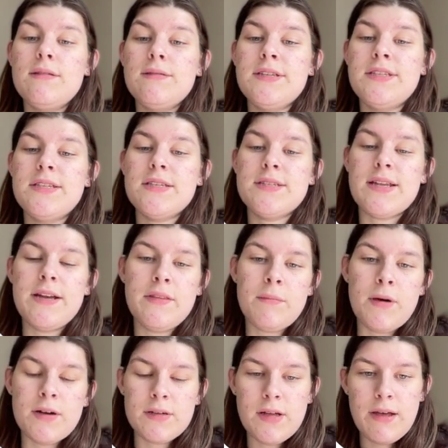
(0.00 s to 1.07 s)
this is setting the
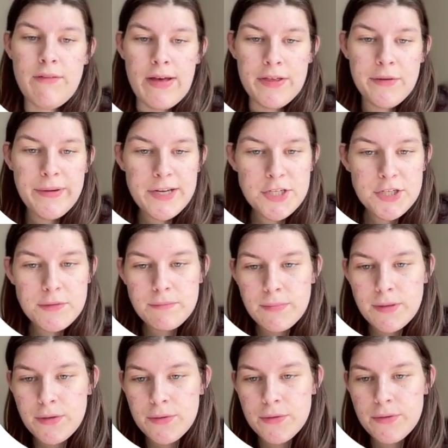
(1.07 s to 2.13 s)
model evaluation
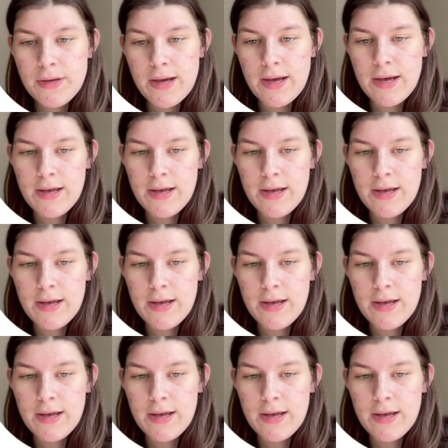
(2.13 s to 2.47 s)
mode.